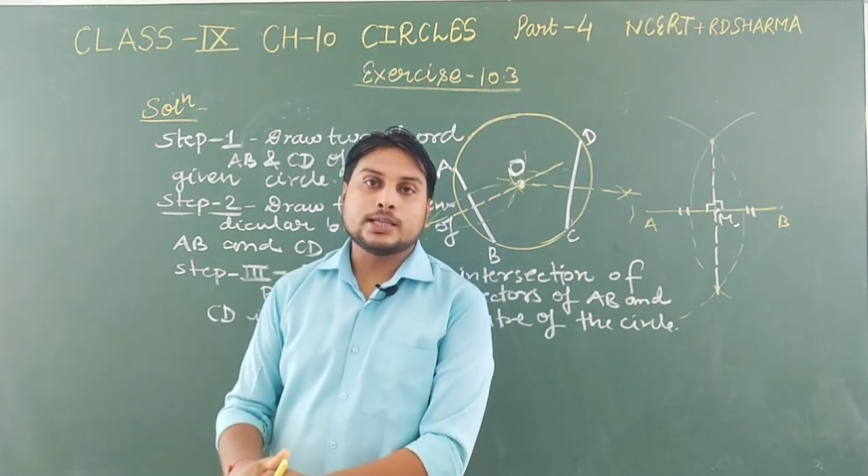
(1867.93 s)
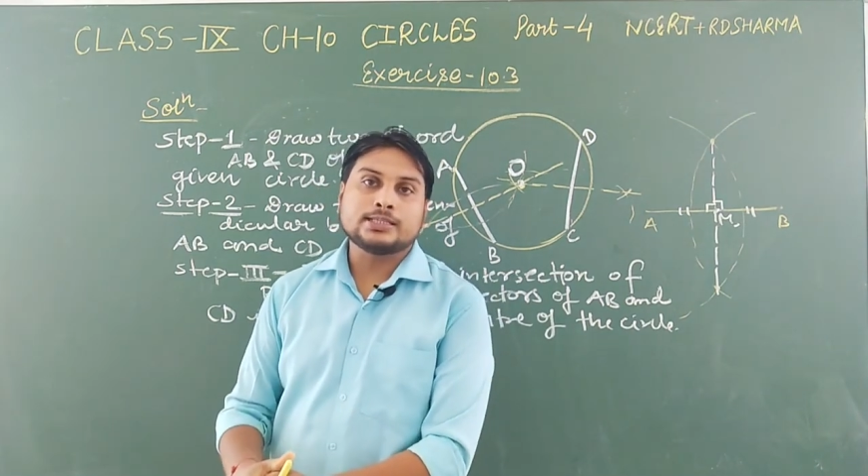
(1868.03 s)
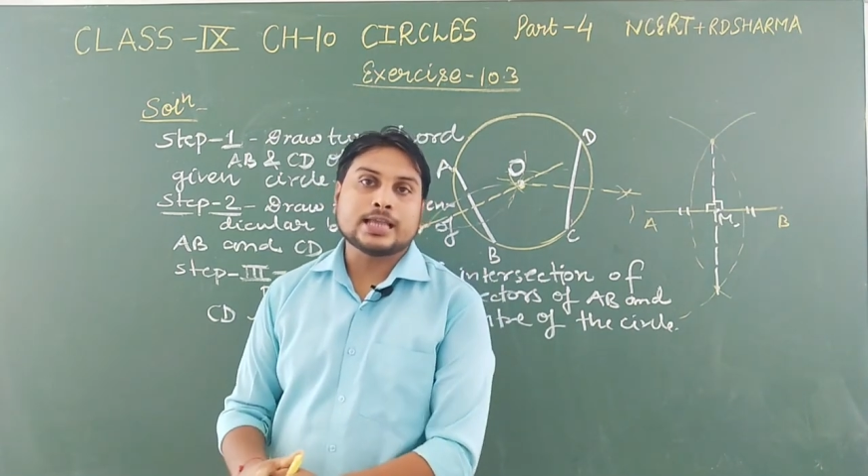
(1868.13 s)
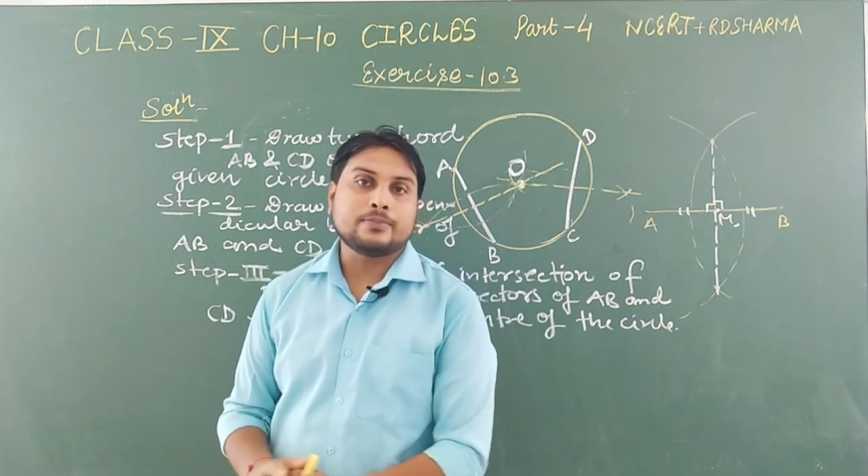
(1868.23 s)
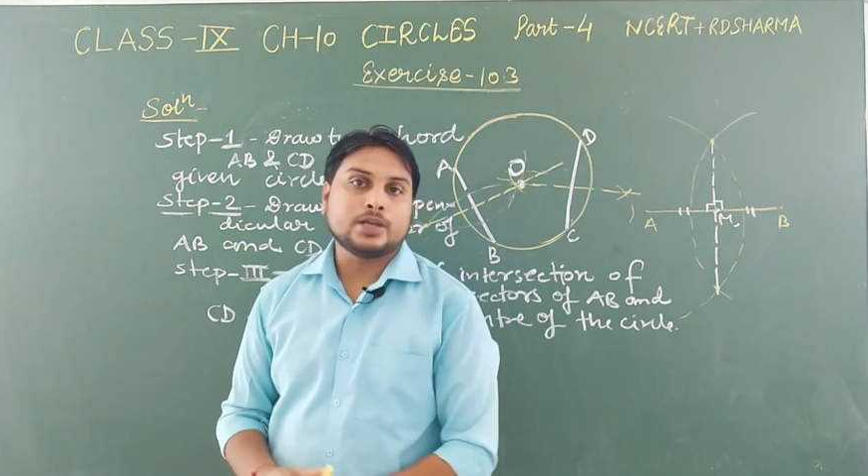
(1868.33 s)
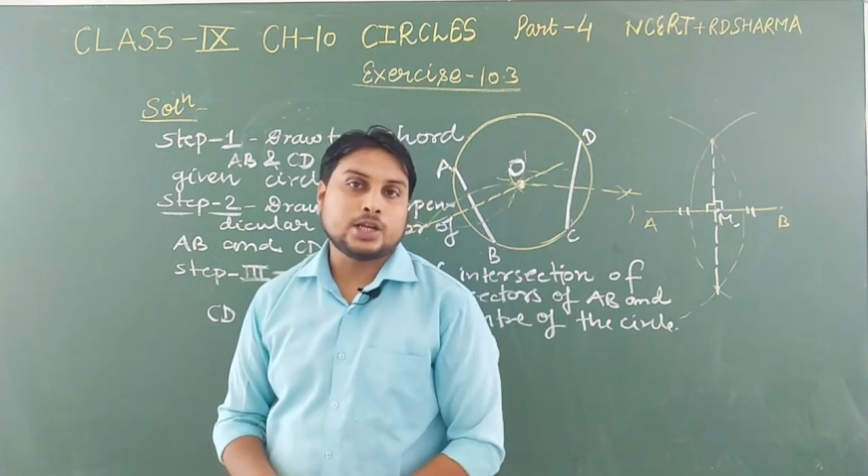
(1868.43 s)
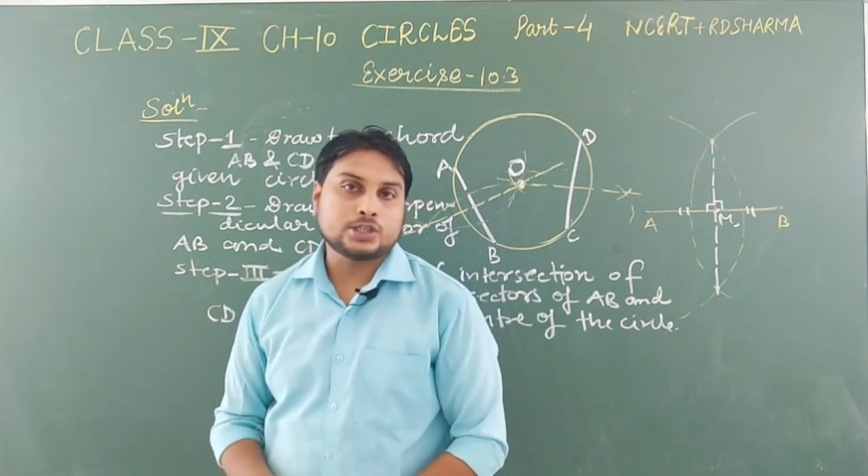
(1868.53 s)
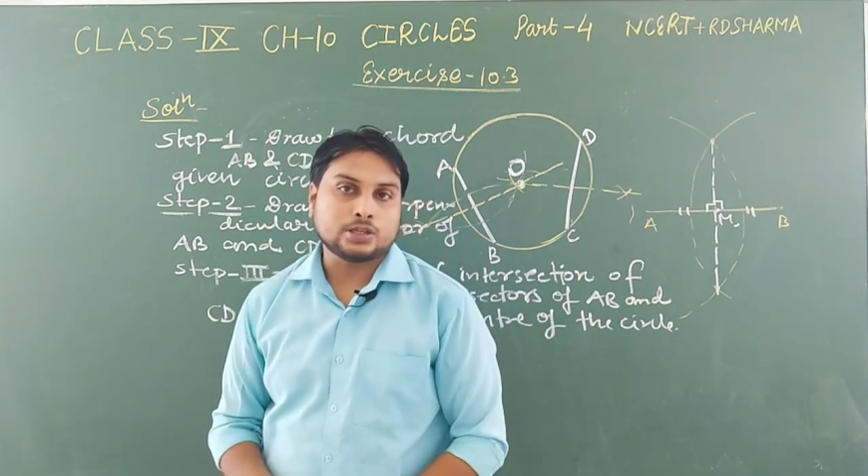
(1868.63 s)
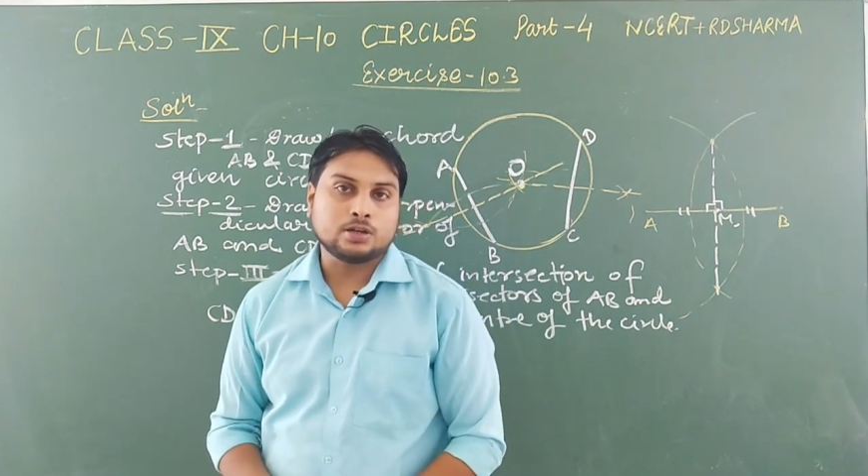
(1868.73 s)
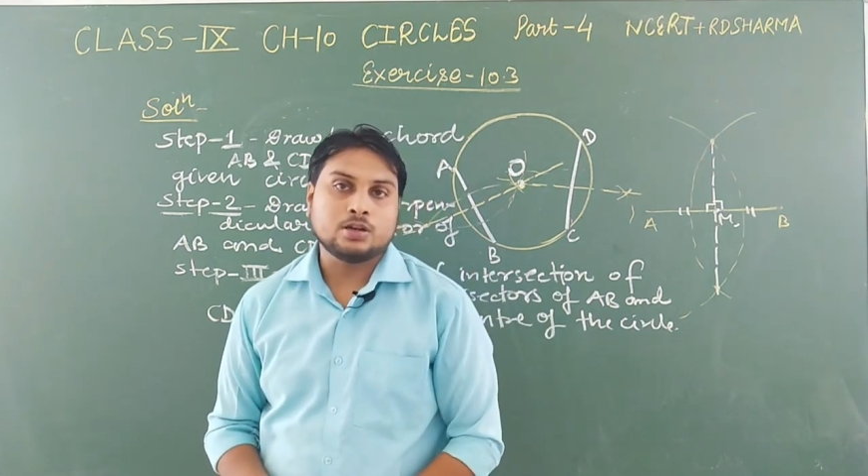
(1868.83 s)
the
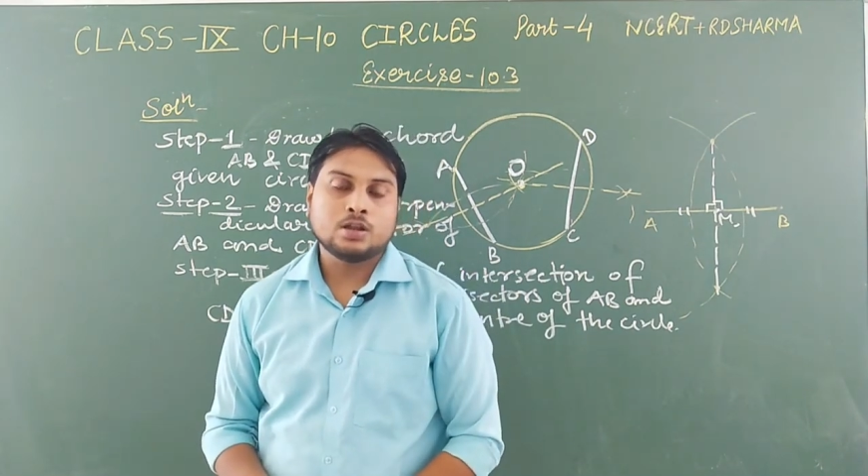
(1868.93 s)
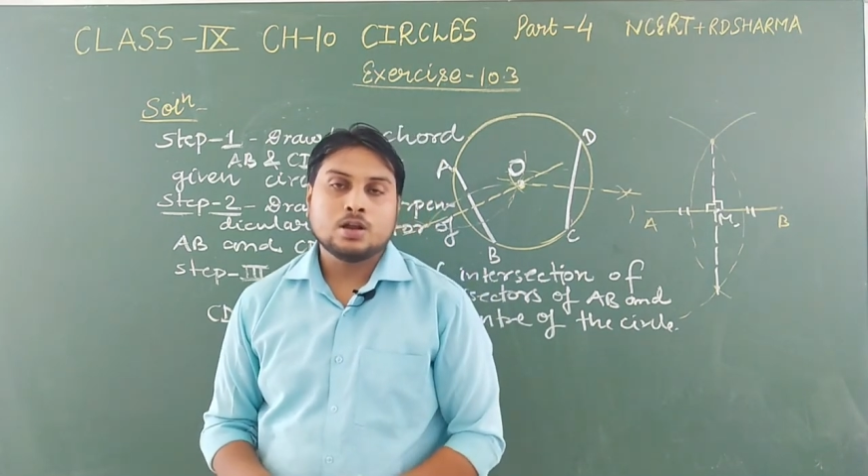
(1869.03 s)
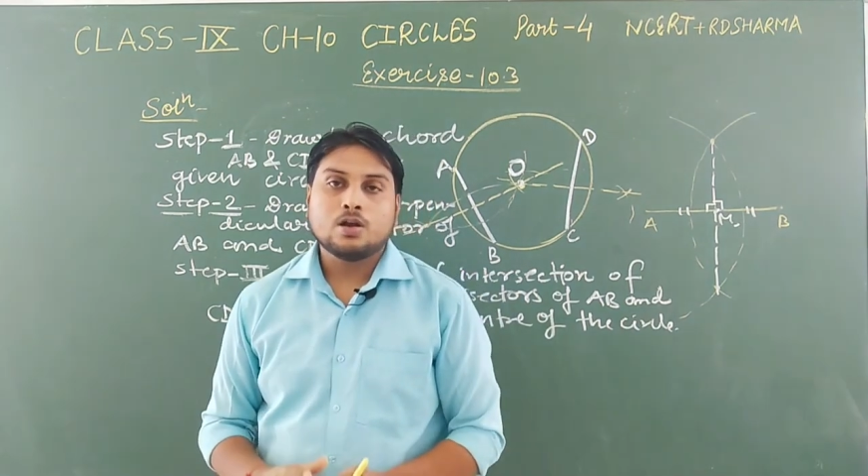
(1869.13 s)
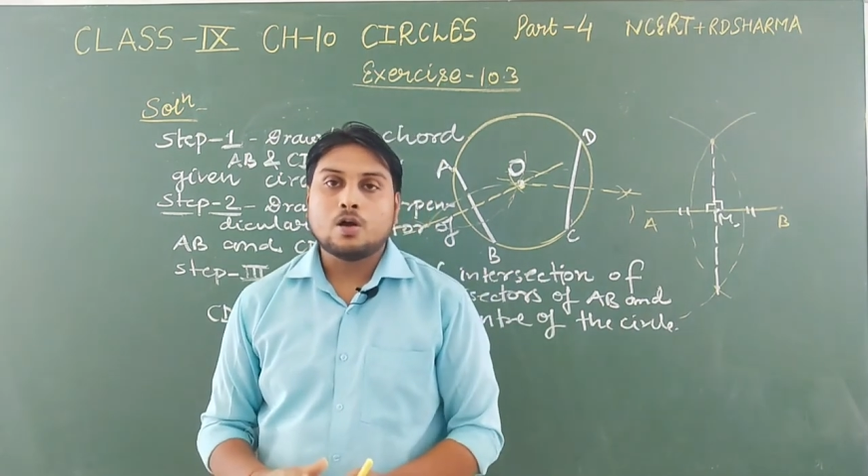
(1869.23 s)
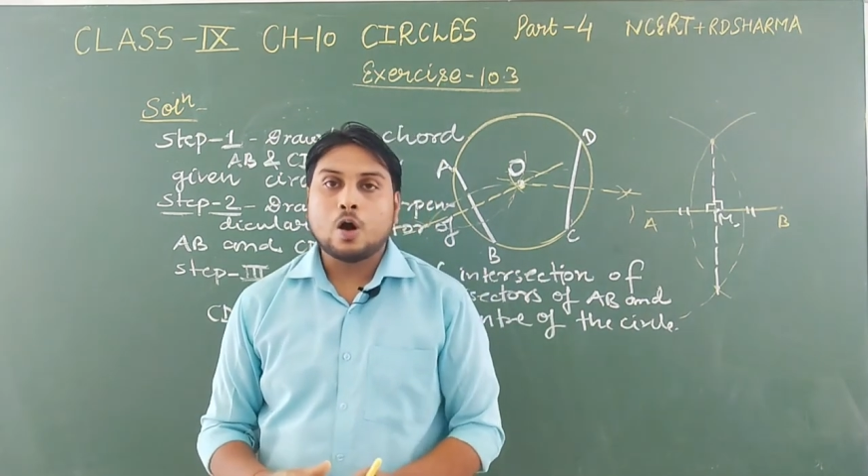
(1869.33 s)
examination,